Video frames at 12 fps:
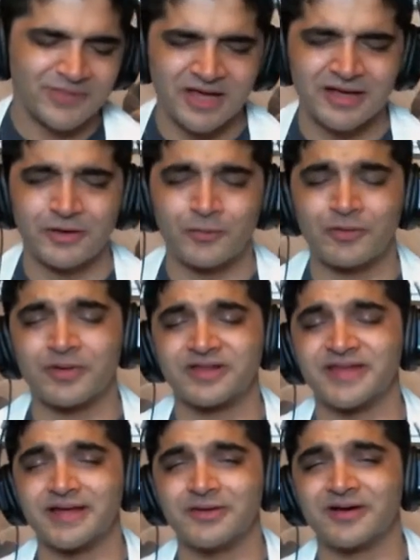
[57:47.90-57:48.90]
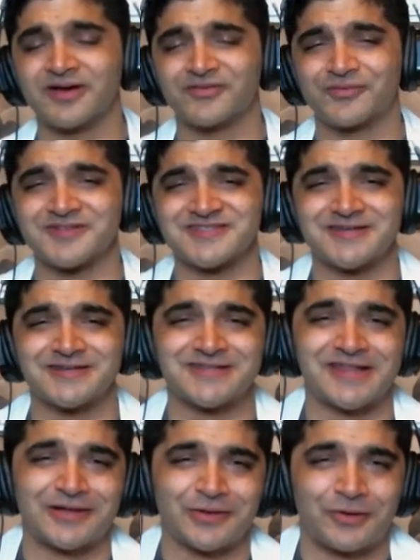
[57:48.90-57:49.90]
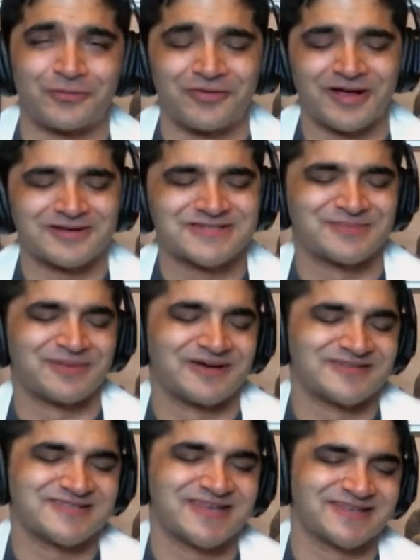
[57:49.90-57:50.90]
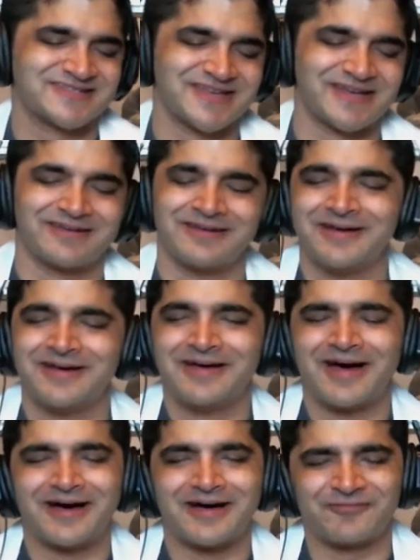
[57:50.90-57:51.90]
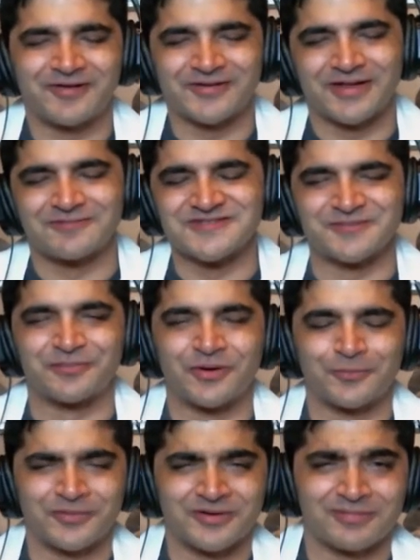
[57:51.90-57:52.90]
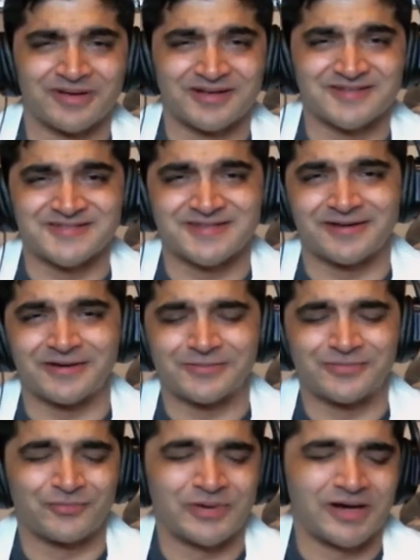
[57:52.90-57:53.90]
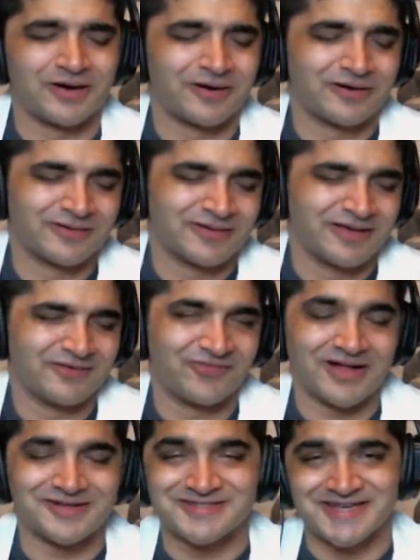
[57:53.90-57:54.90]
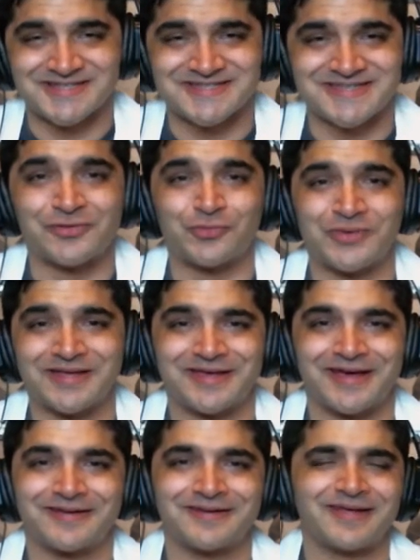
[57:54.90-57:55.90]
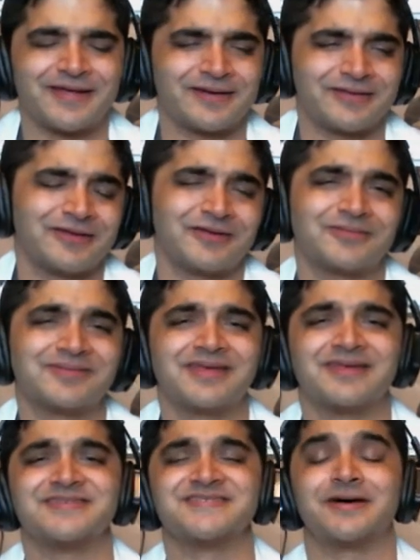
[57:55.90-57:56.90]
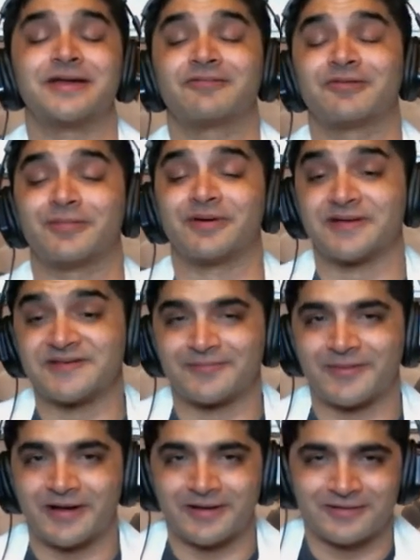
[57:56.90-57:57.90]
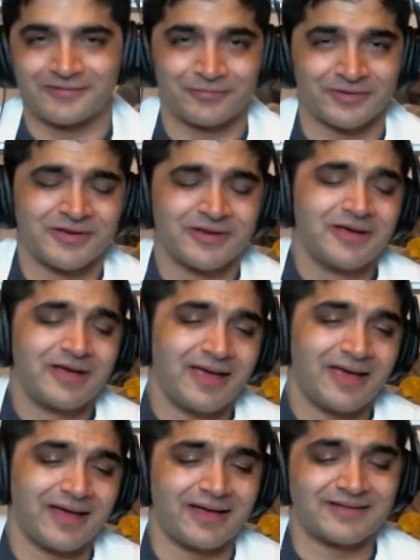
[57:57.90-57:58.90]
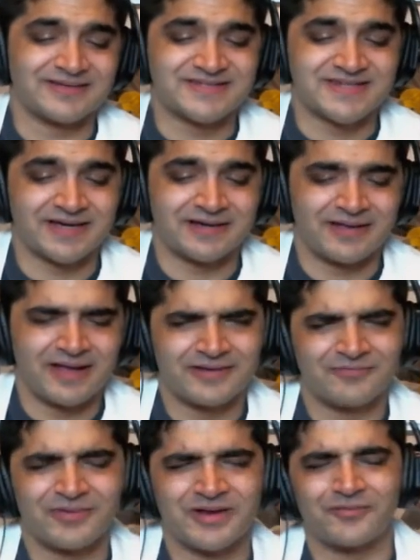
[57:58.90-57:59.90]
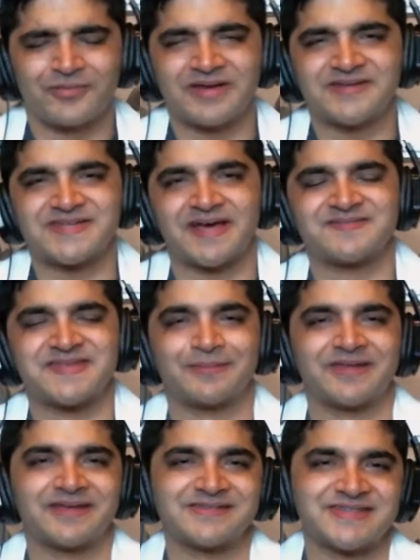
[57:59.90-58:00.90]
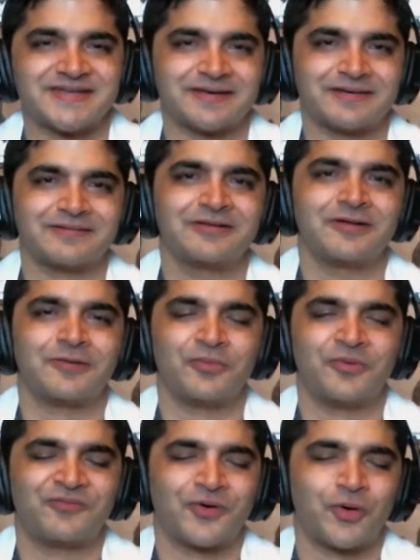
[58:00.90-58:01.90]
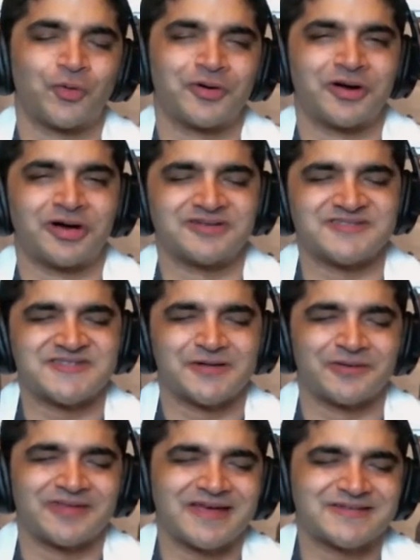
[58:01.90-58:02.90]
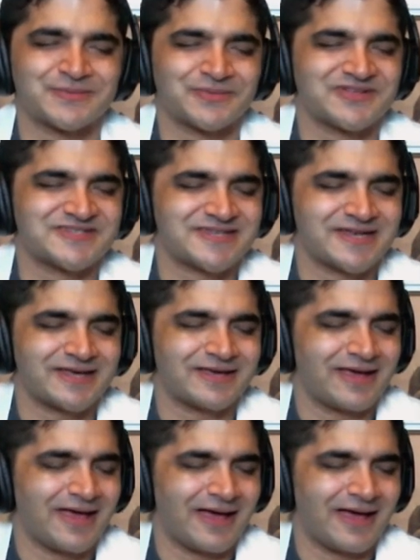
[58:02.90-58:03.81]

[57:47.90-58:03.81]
Anyway, I want to thank you guys for listening to that little rant about sex ed. I felt that it was appropriate because, we are in Valentine's Day weekend and, it is on everybody's mind. And we need to have something to, move forward on. So thanks for listening.